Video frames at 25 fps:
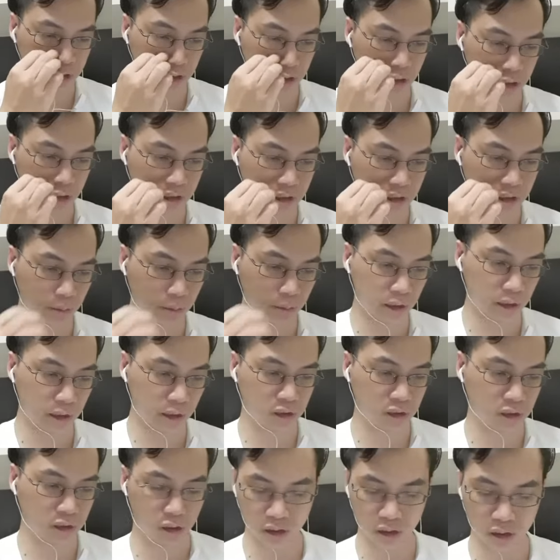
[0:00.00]
its supply
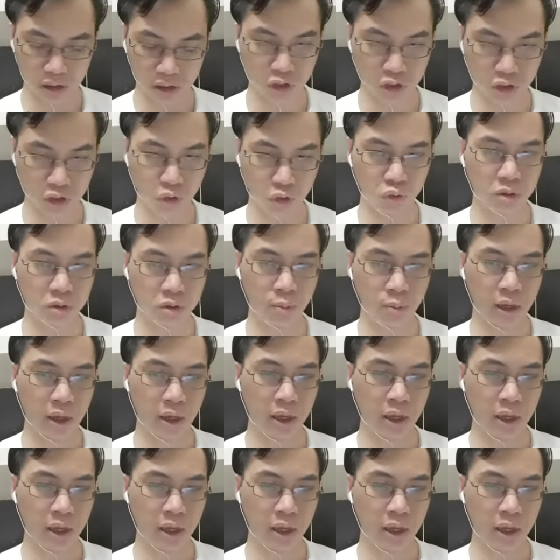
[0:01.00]
stock, and its crews paid.